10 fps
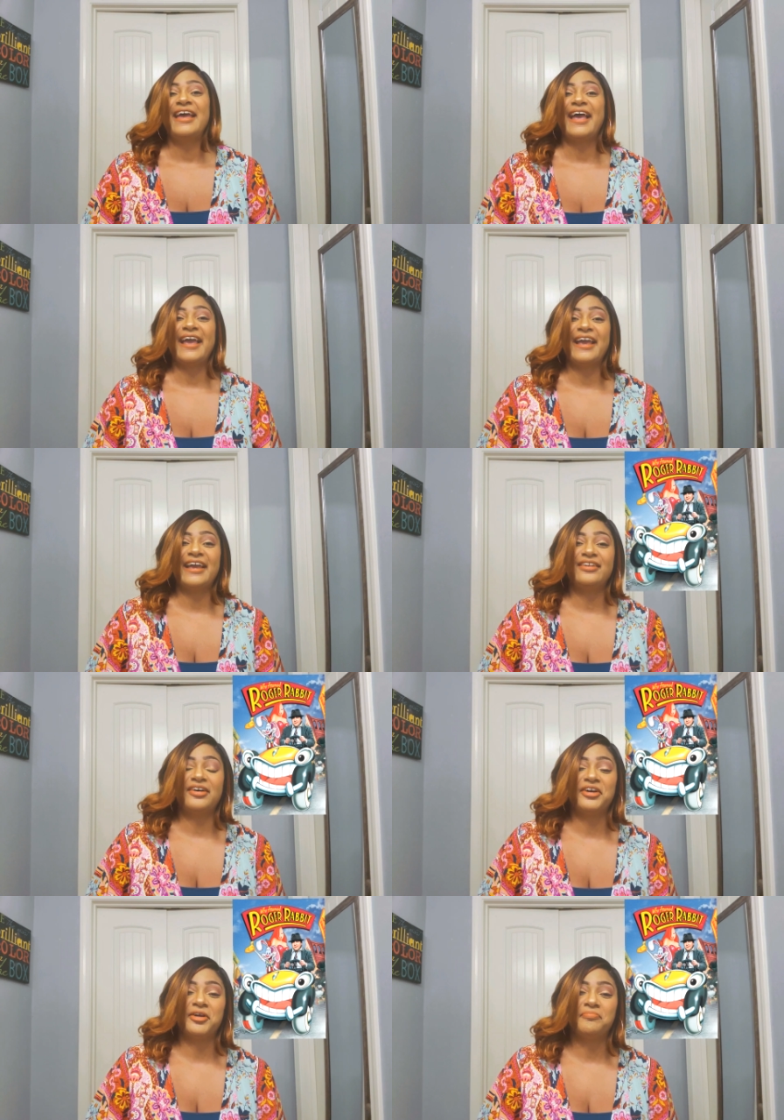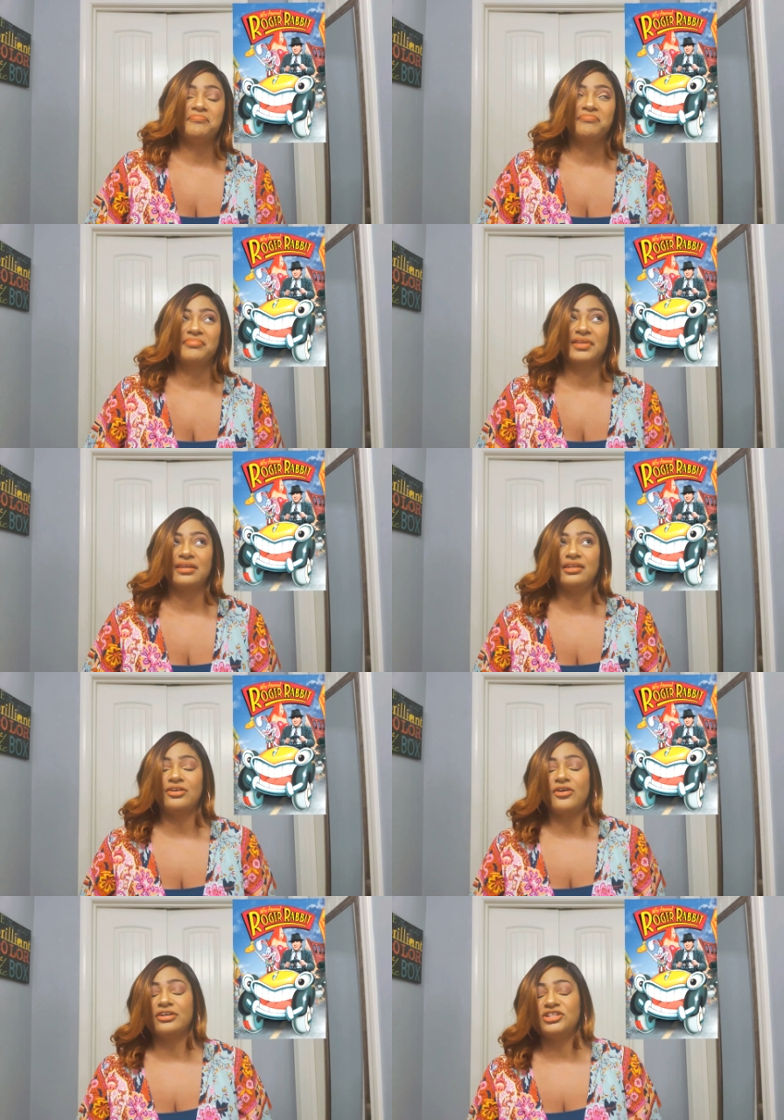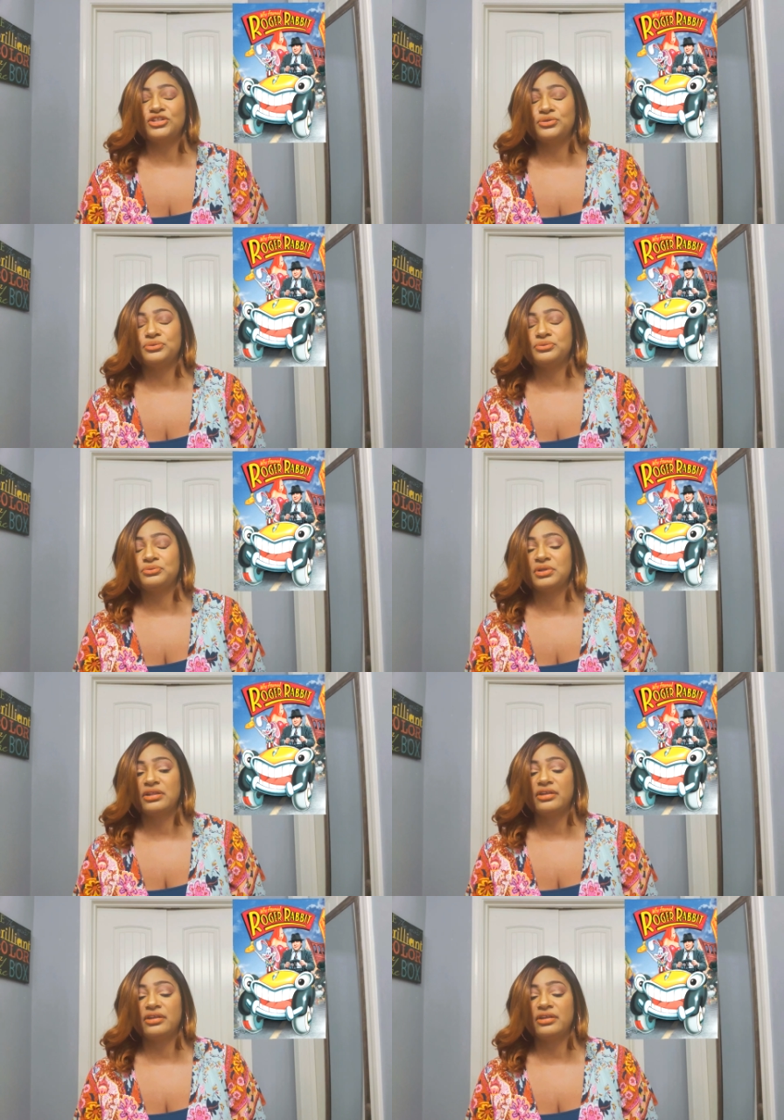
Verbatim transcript: And um, in the cartoon,